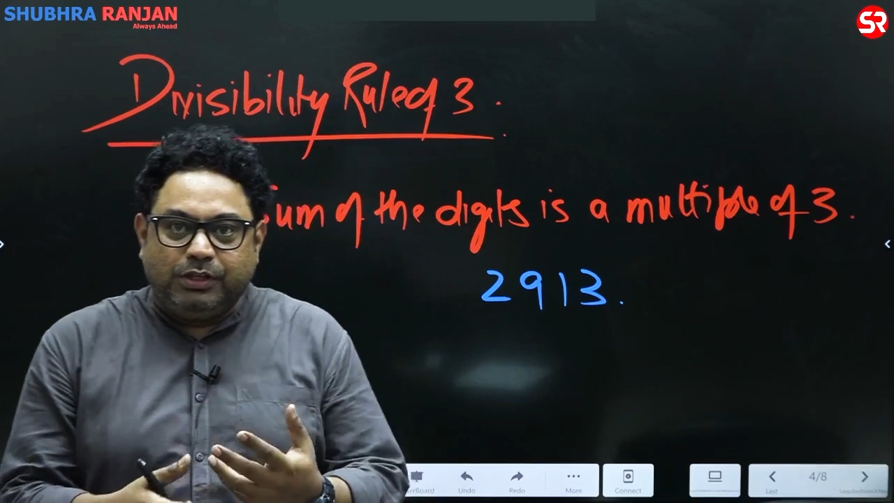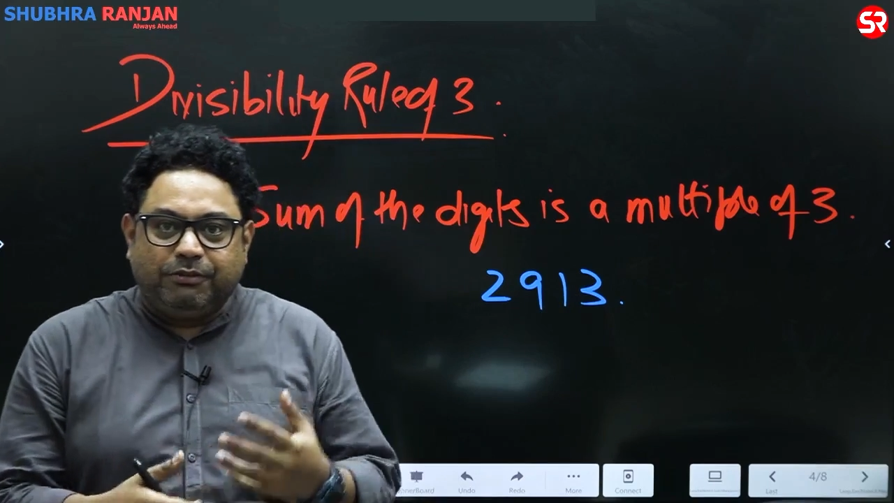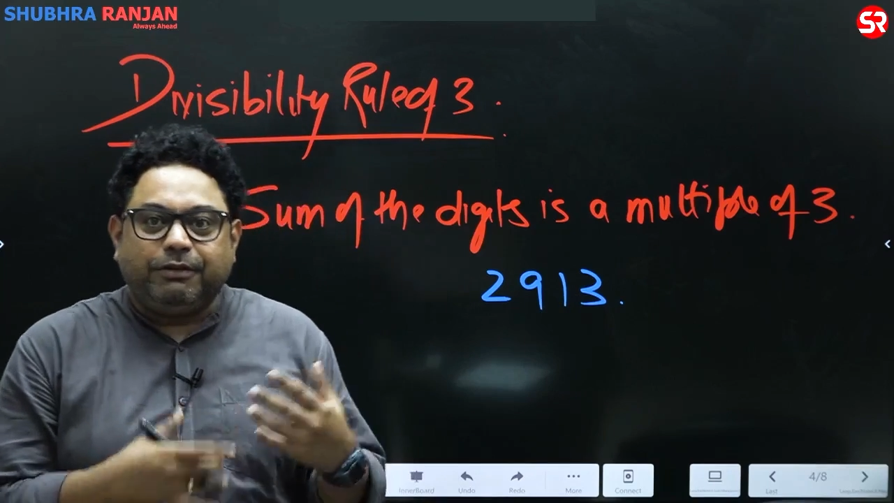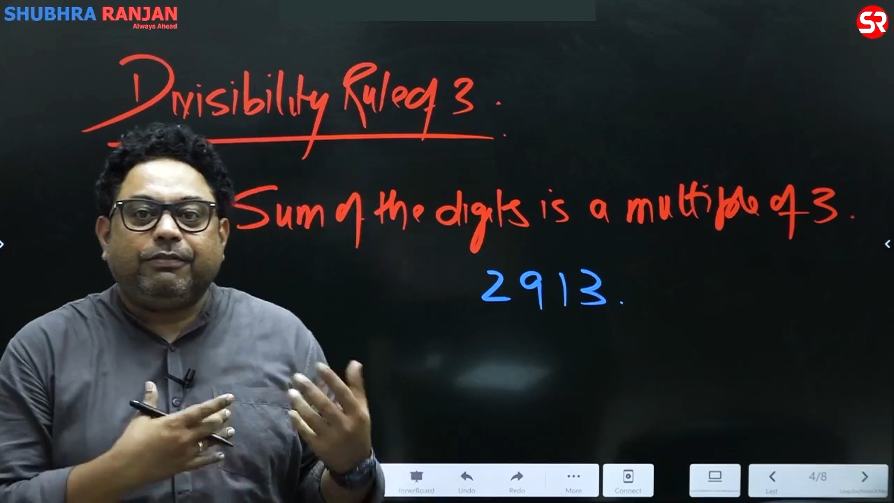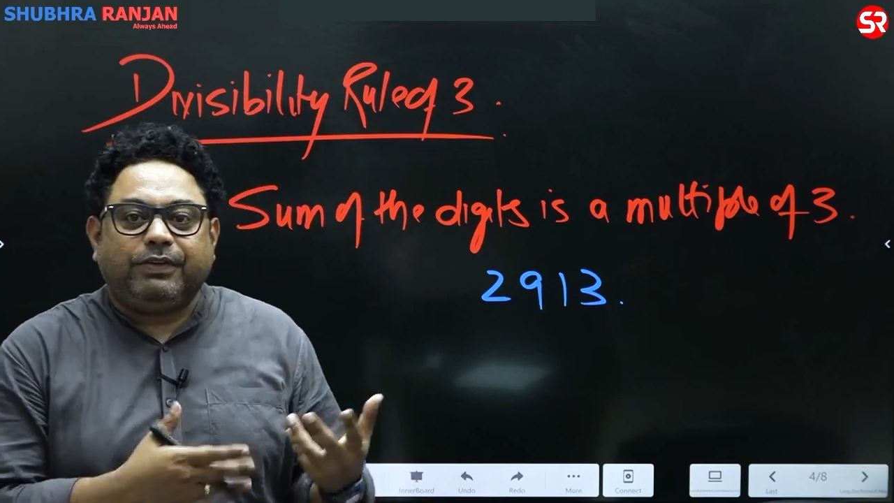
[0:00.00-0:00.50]

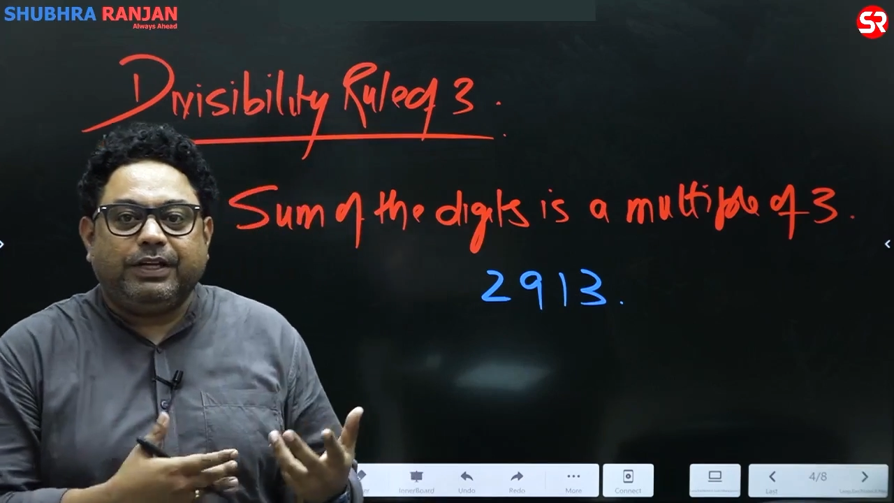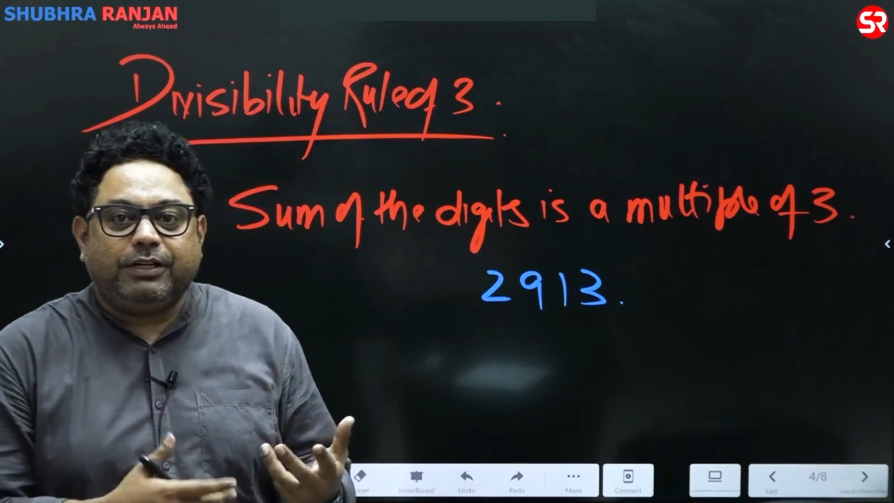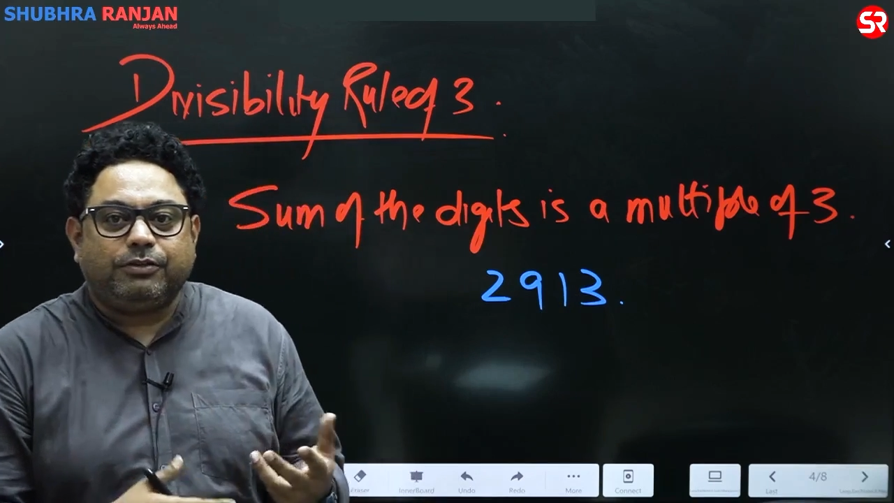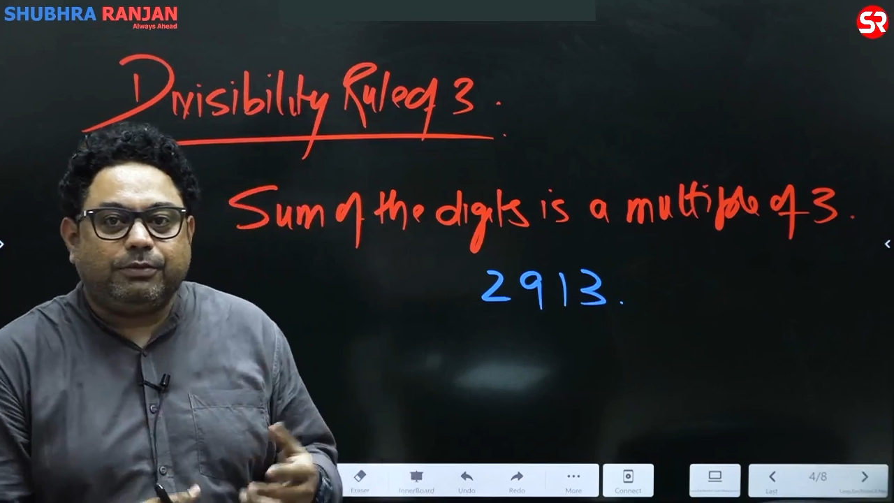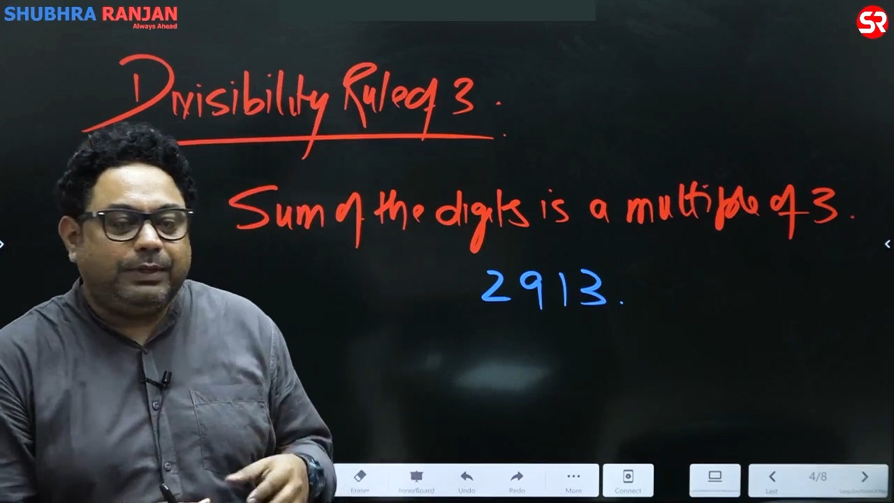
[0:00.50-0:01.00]

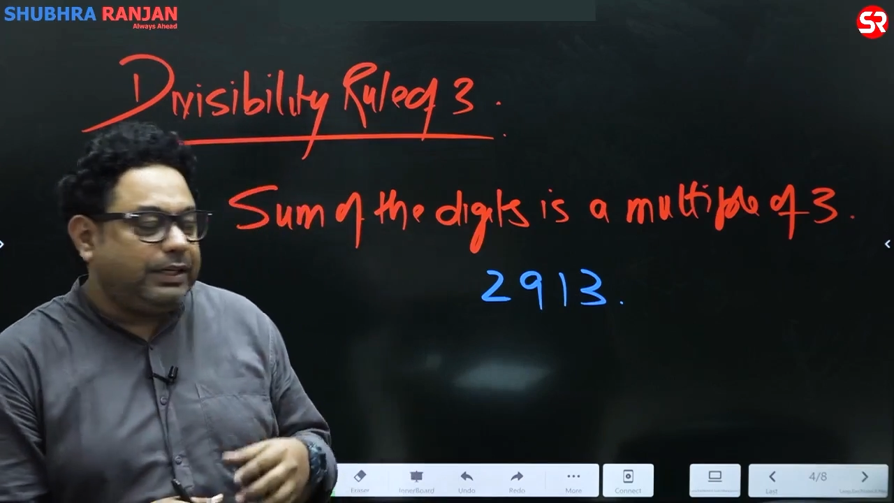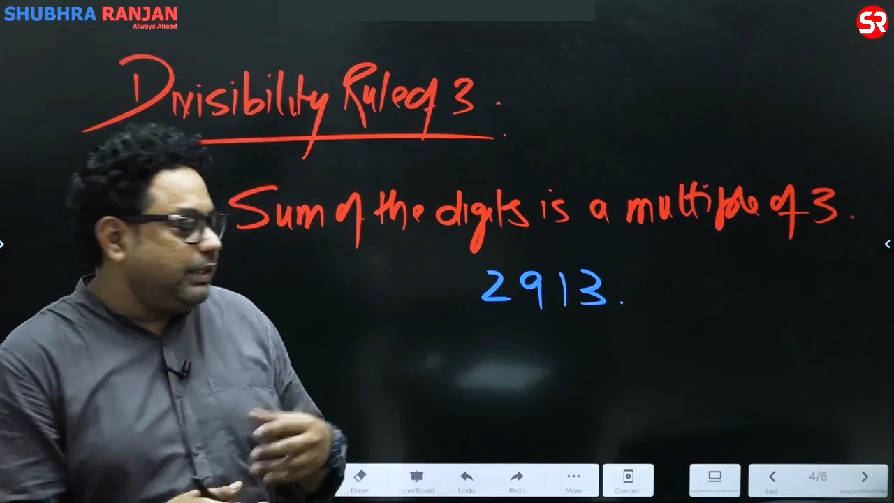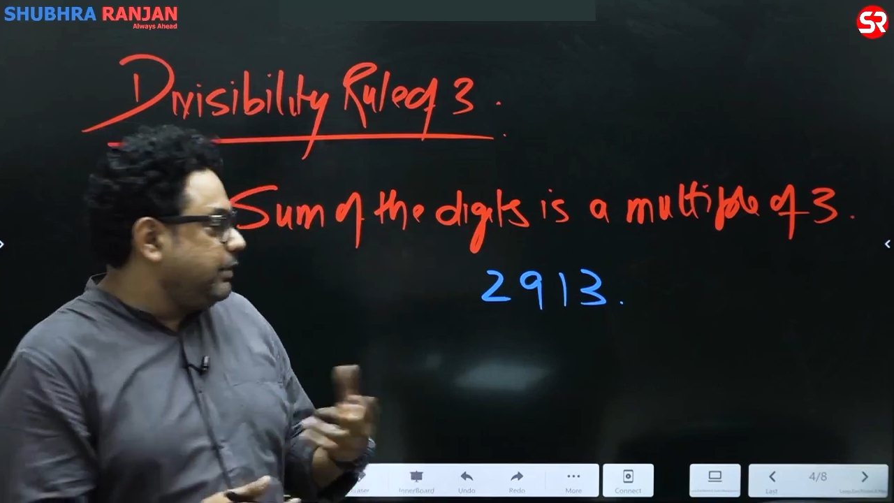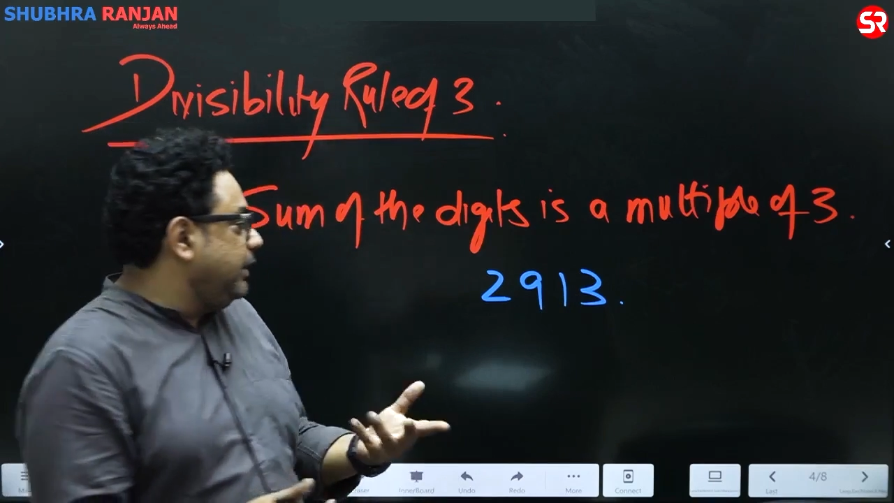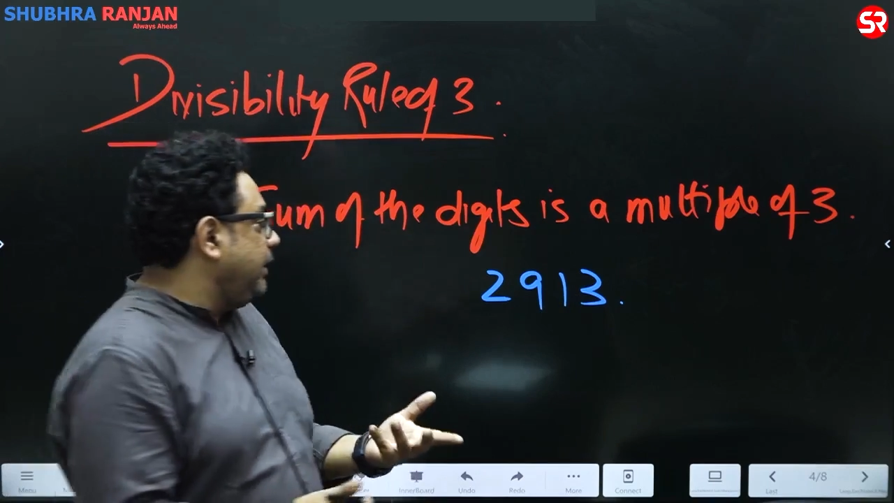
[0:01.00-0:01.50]
15, so make it
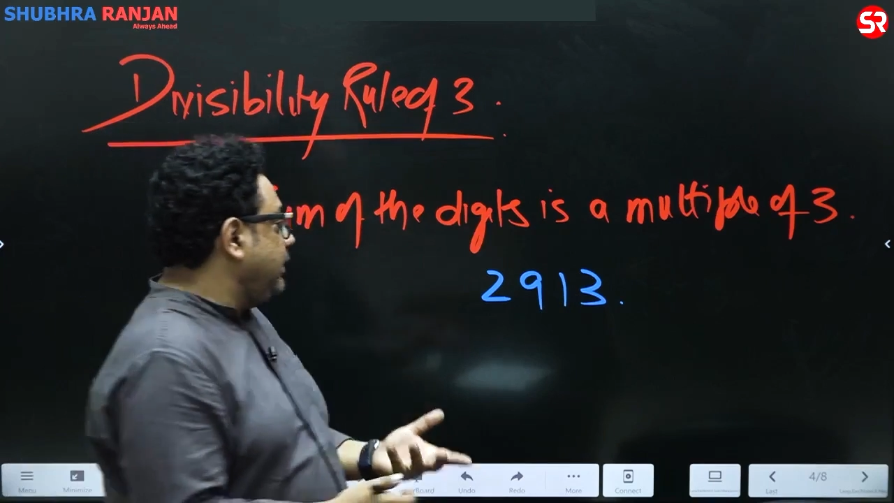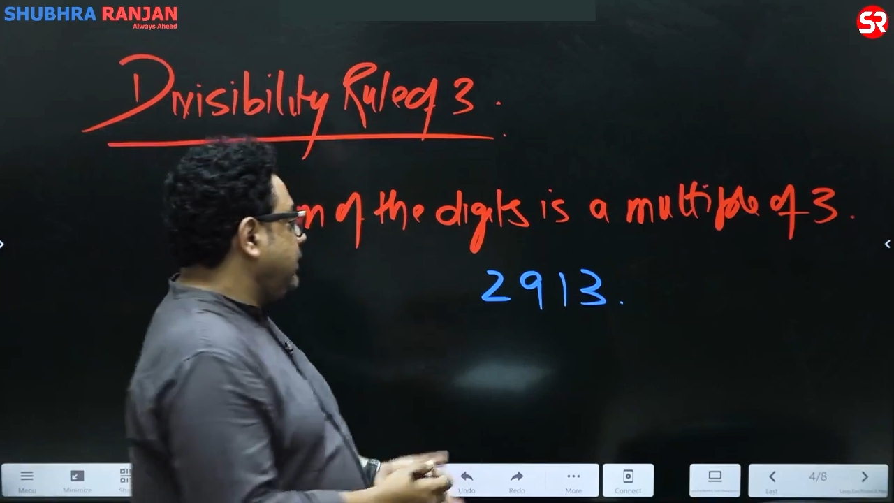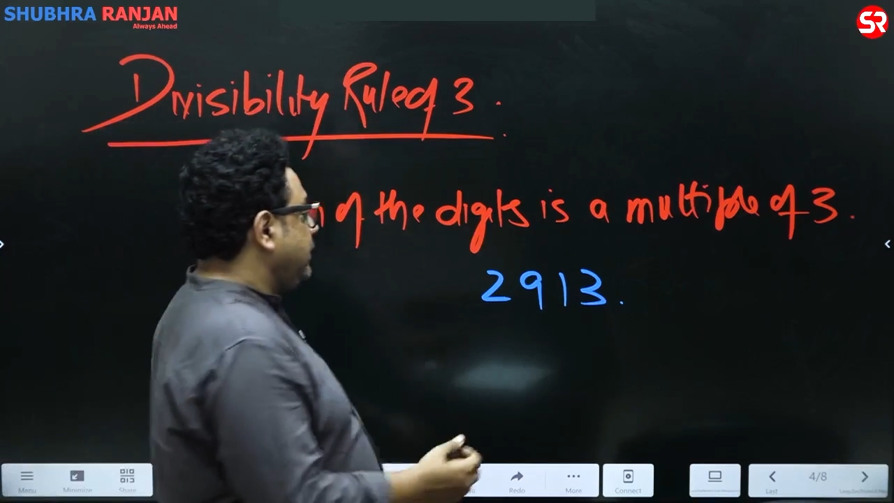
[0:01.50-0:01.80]
a single digit